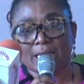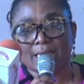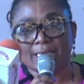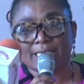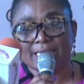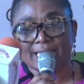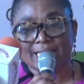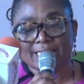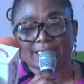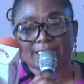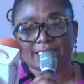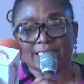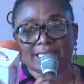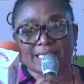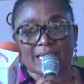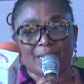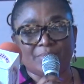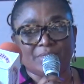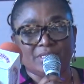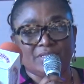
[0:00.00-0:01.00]
yes, it
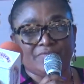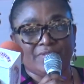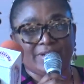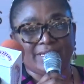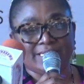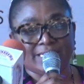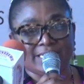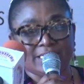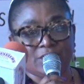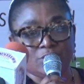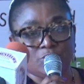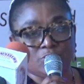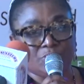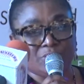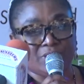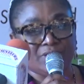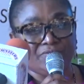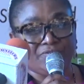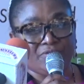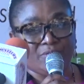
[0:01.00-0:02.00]
can be divided into
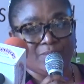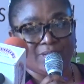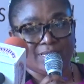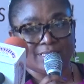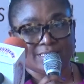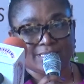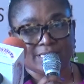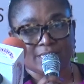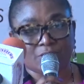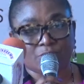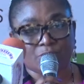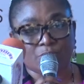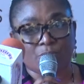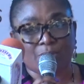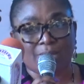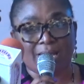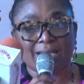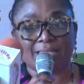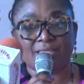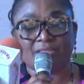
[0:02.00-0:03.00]
the informal sector
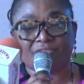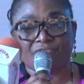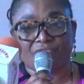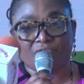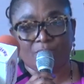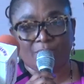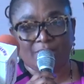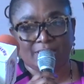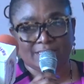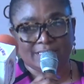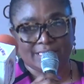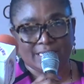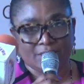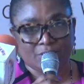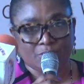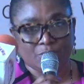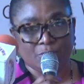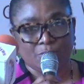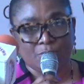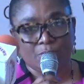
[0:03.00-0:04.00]
and the formal
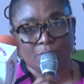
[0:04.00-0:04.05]
sector.